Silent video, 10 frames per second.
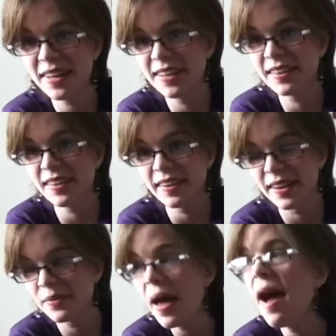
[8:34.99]
I didn't like
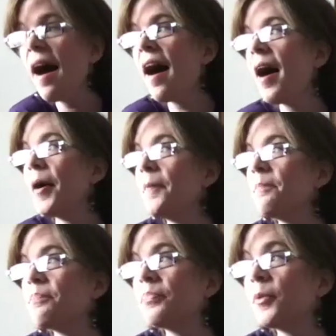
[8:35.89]
it.
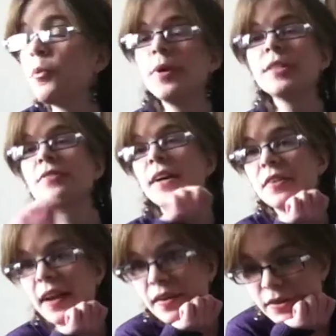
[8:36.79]
Um, the point of
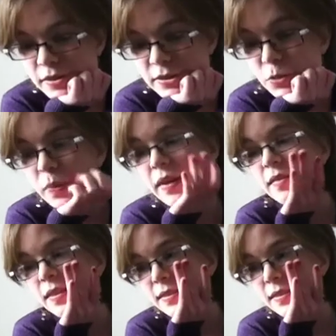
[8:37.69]
Irene Adler, to me,